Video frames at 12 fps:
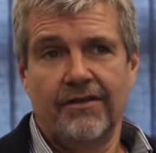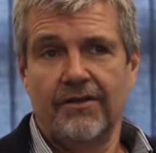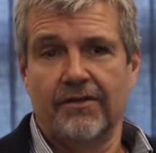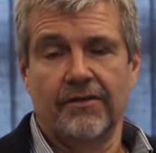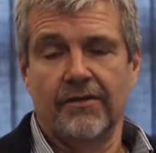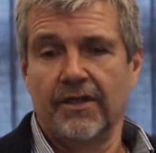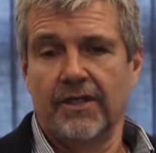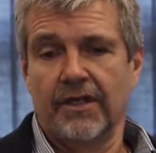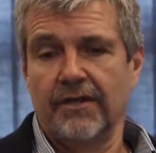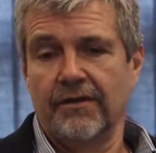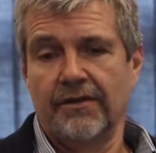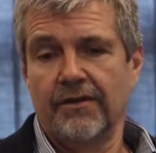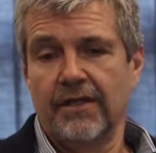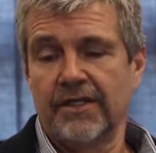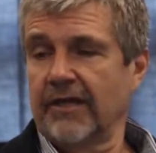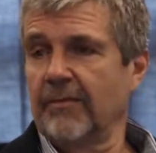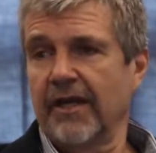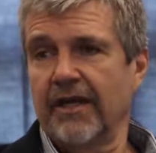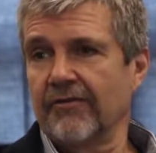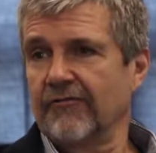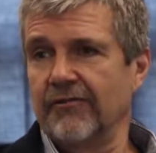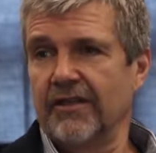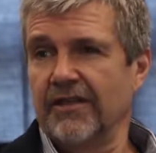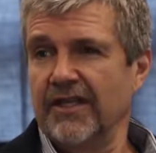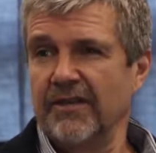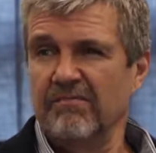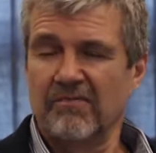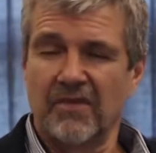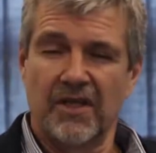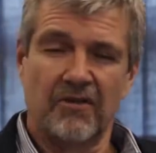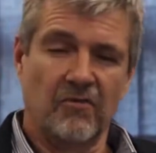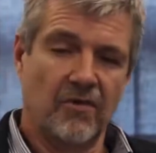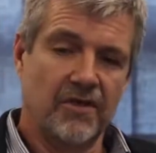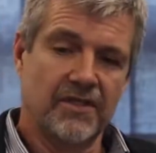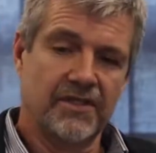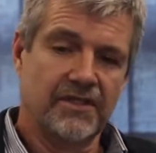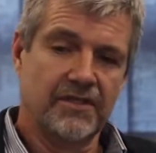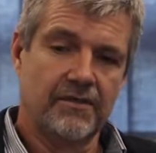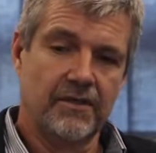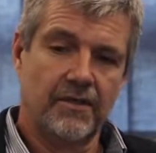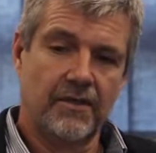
I take my hat off for the team. That was